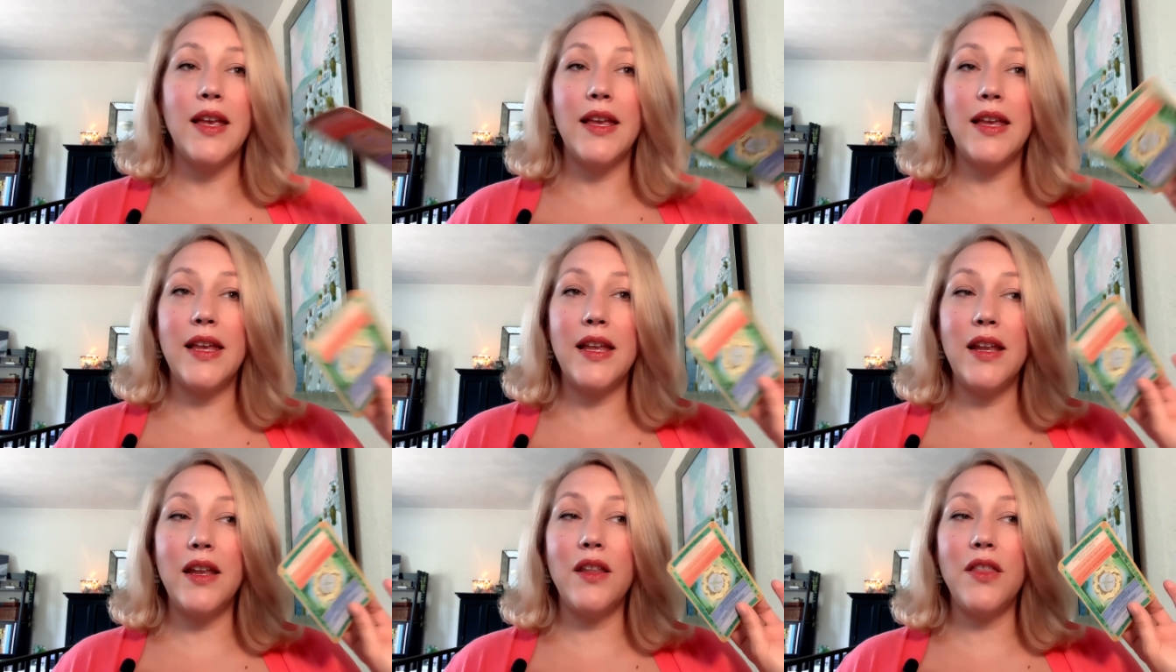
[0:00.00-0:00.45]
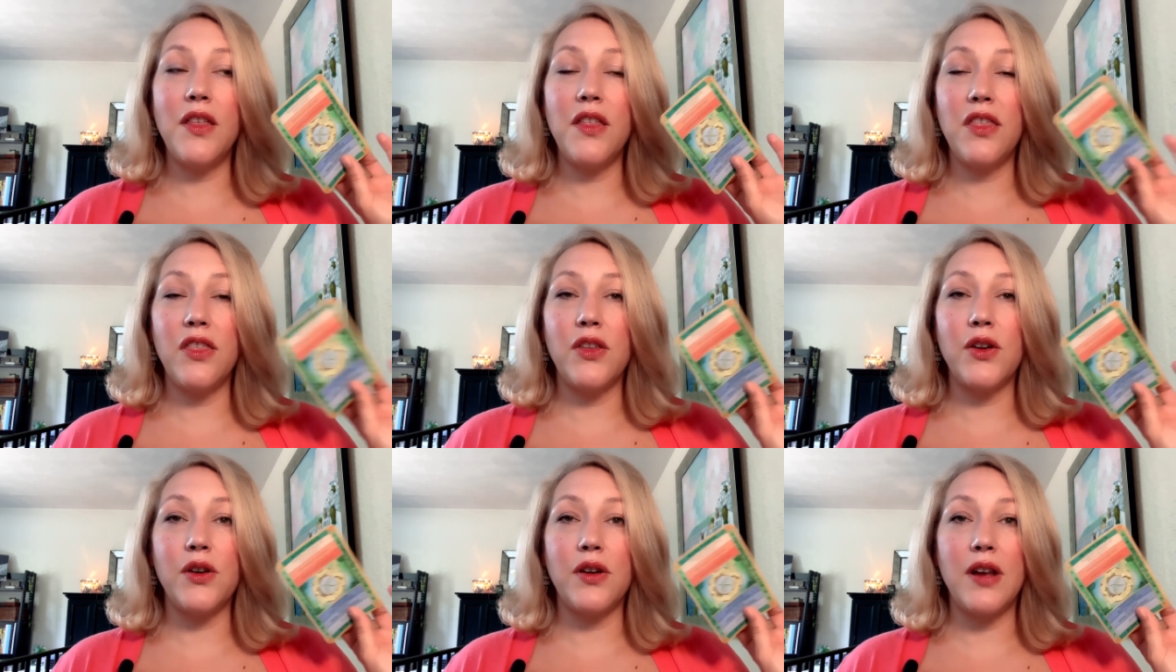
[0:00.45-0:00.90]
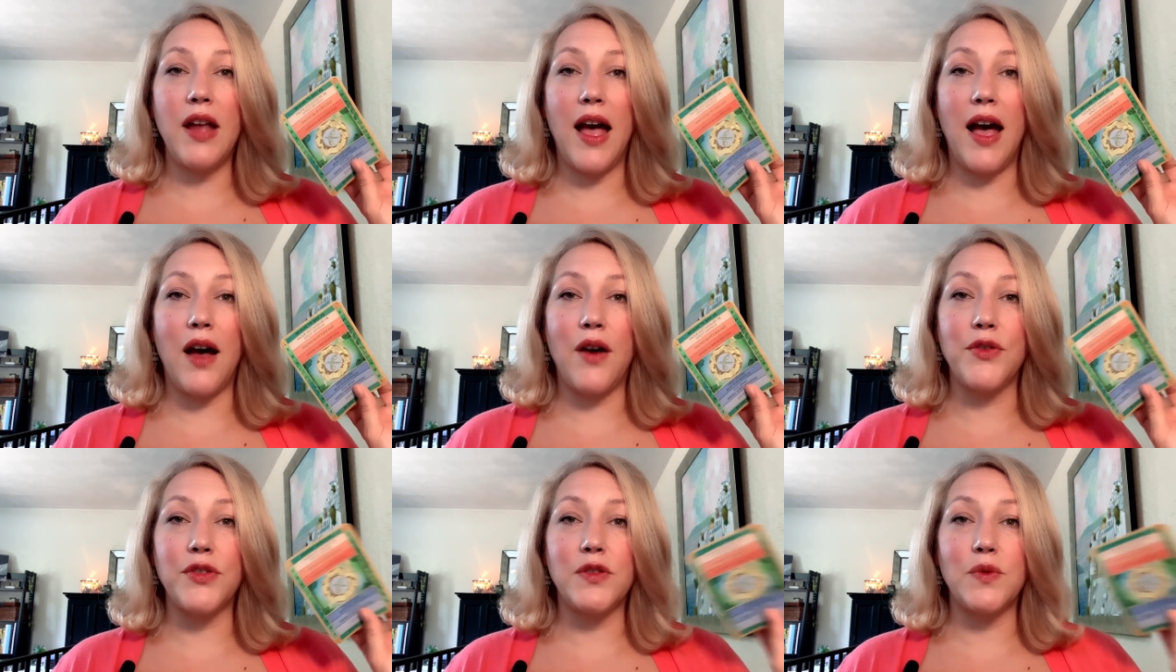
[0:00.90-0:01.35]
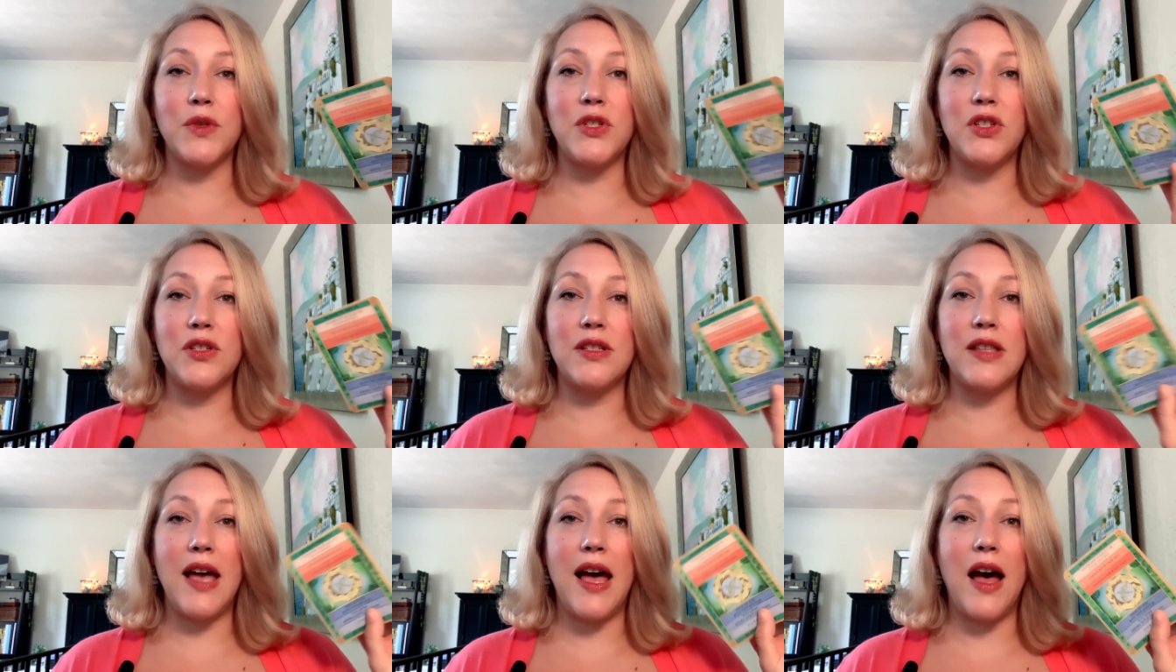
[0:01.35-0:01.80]
In the third house, which
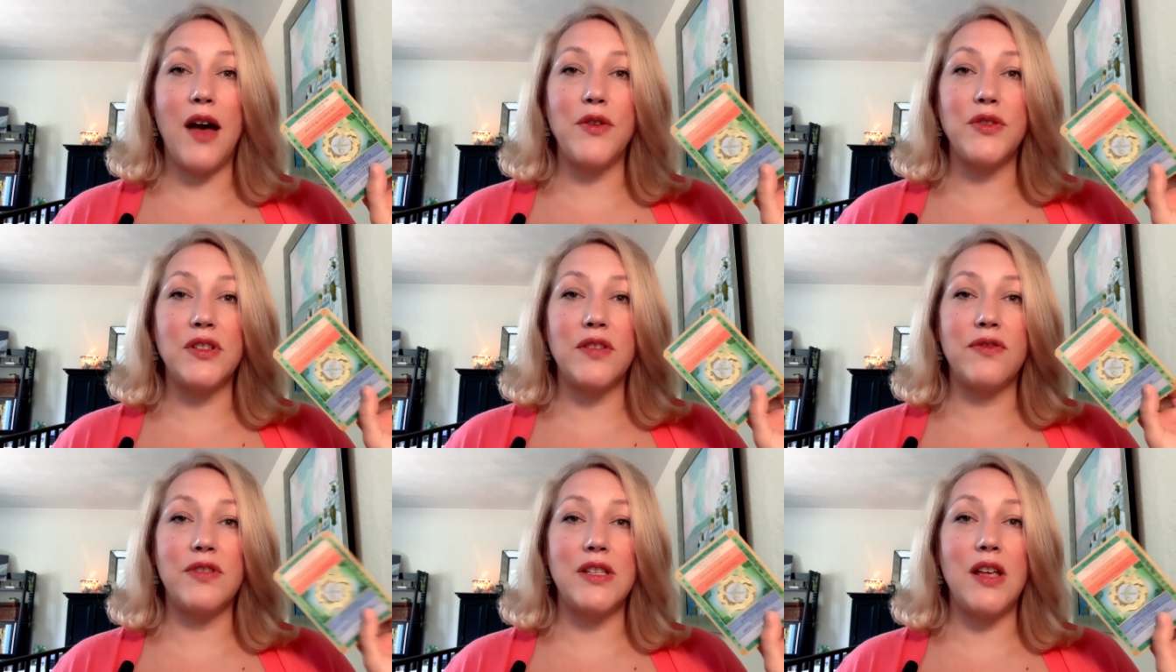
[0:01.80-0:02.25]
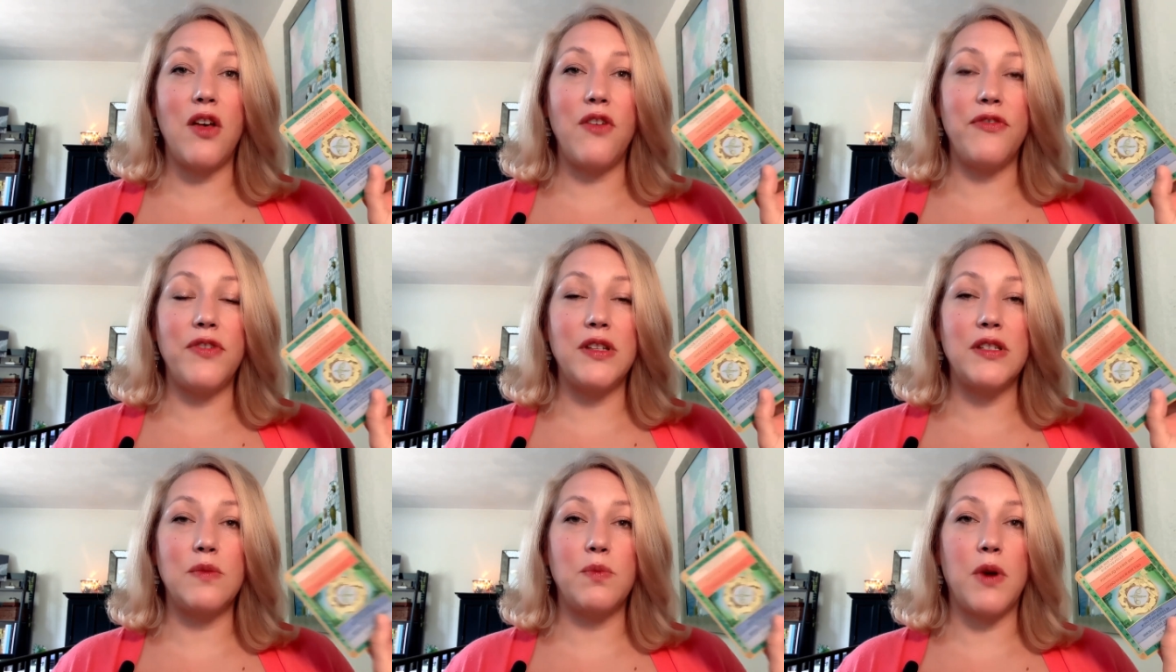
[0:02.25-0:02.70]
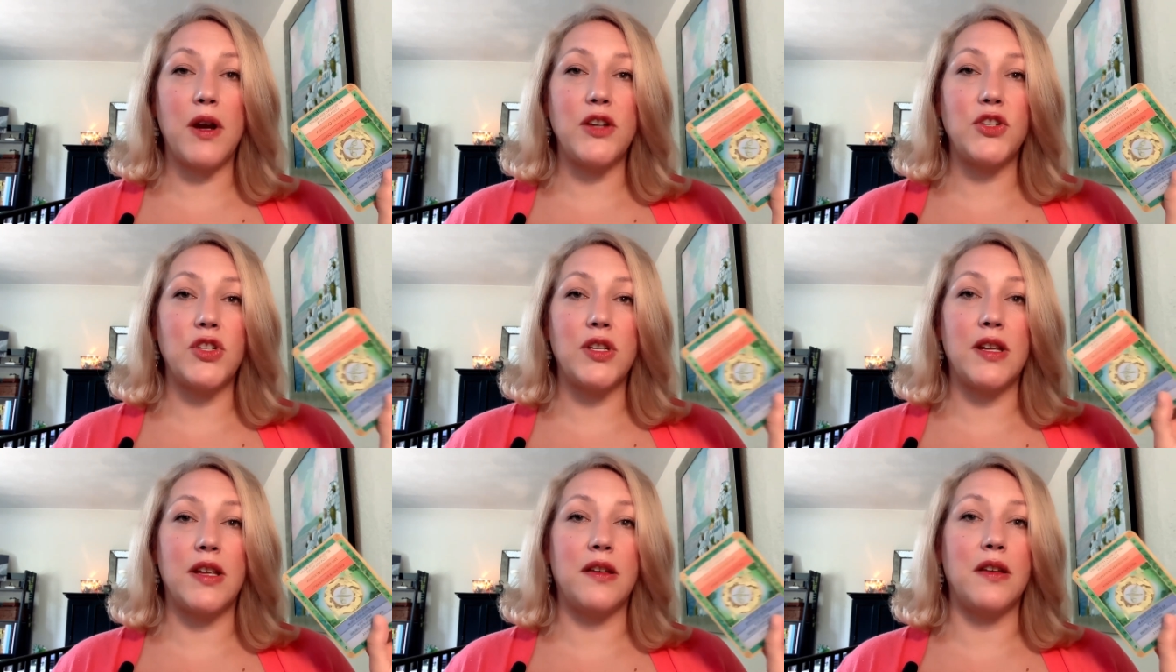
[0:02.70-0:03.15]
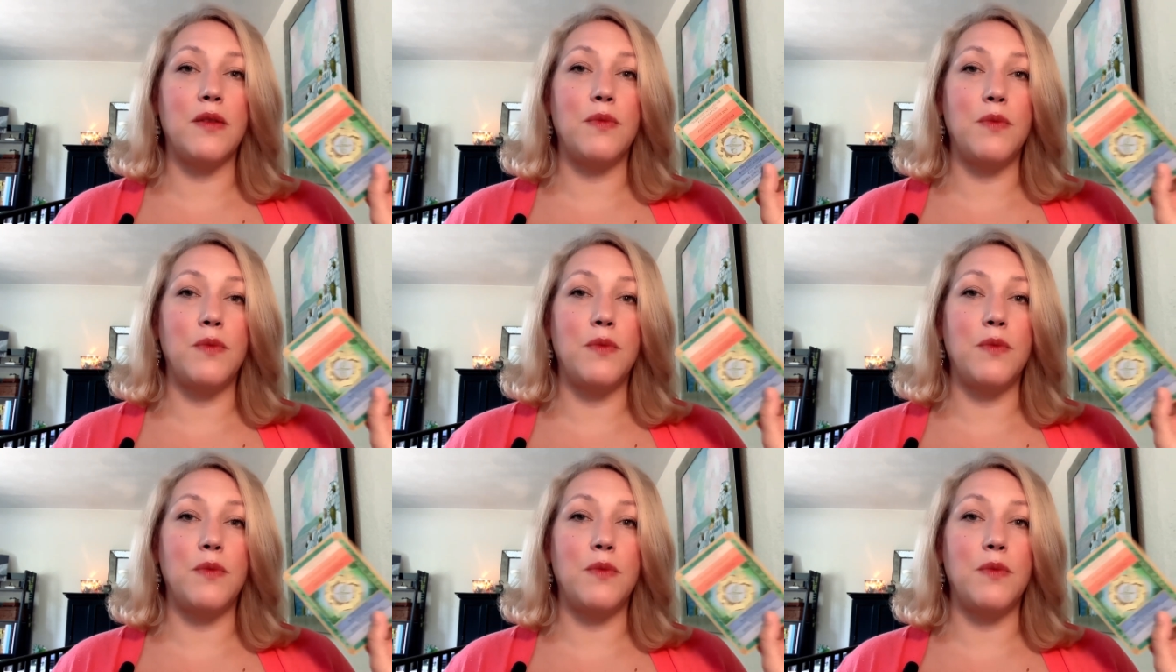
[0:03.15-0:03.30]
is the house of self-expression and